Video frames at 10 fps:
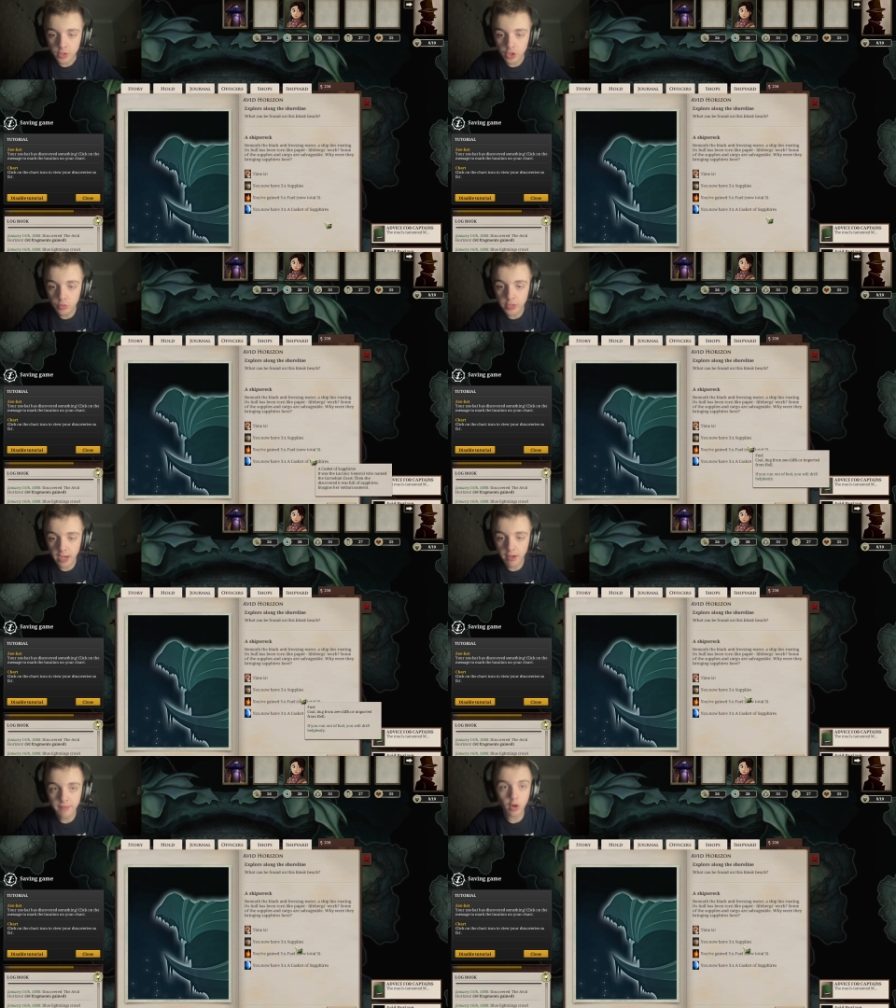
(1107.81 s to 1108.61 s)
You
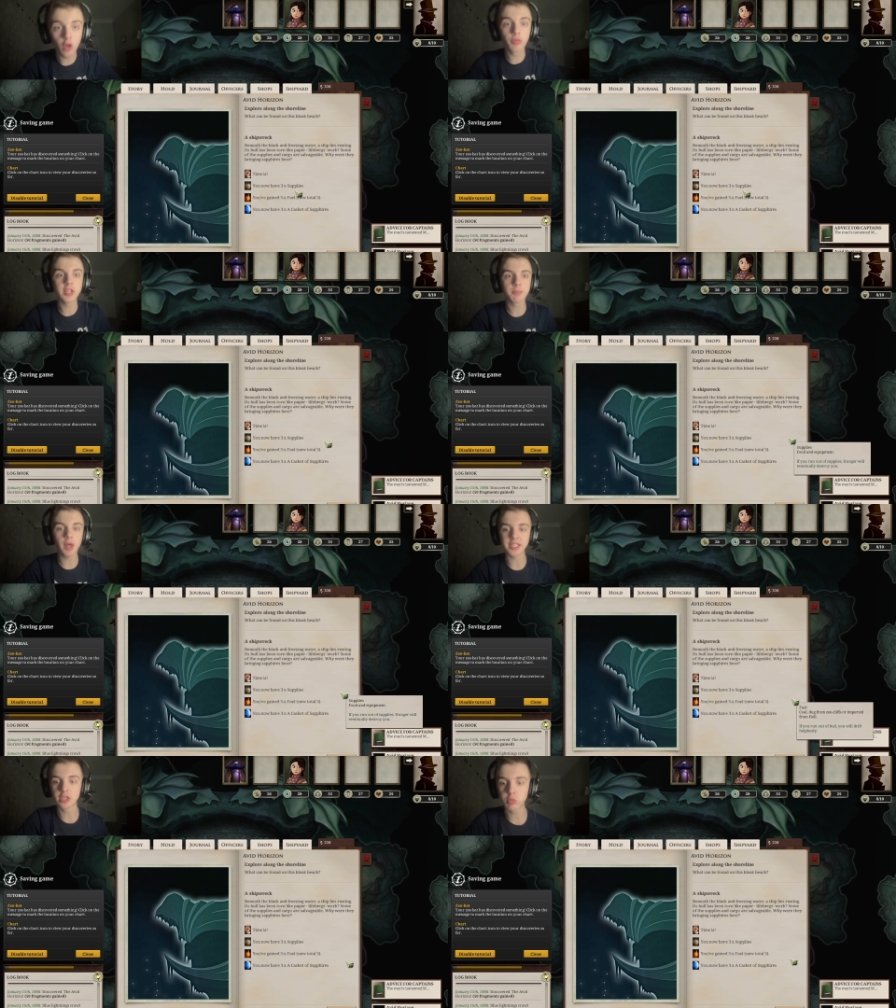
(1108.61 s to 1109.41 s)
now have all three
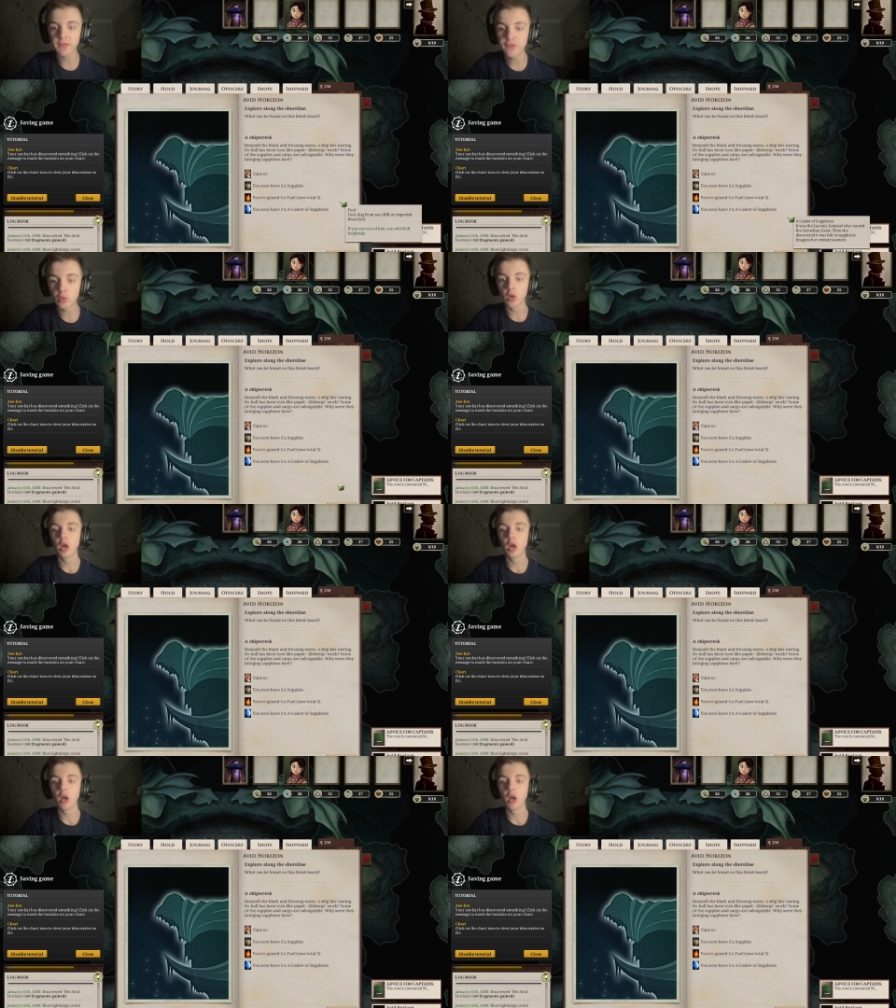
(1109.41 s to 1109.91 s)
supplies and three fuel.